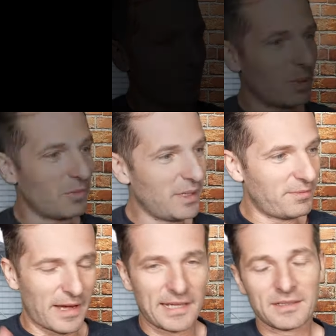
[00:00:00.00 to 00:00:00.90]
But we
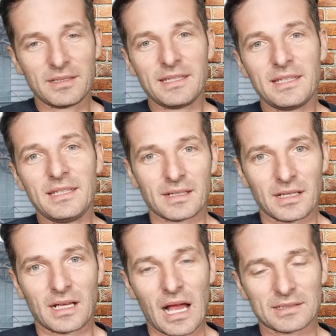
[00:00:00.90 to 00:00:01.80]
finally
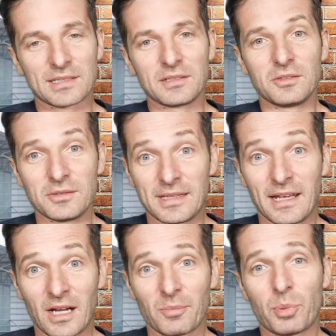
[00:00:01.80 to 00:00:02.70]
got to
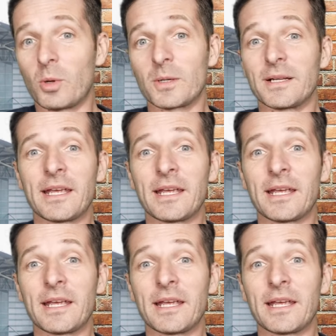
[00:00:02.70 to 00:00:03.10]
the airport,